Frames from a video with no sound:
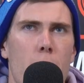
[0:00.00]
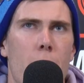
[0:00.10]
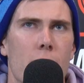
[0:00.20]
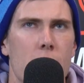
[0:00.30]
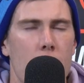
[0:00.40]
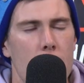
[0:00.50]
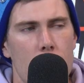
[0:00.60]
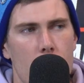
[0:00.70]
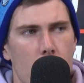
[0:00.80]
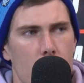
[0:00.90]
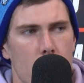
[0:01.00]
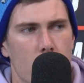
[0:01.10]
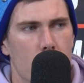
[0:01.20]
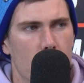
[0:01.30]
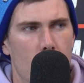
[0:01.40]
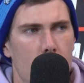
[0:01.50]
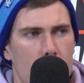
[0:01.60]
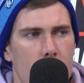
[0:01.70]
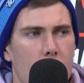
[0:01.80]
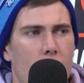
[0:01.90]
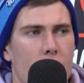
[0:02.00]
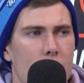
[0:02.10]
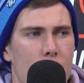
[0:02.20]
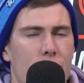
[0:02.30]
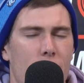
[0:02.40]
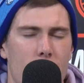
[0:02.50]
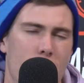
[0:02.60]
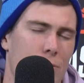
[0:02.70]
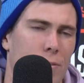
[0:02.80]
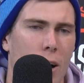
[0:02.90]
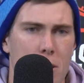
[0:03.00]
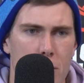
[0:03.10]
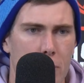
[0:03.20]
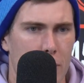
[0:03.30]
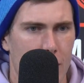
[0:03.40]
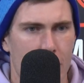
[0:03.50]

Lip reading: about 10 that are, I guess not fighting, but like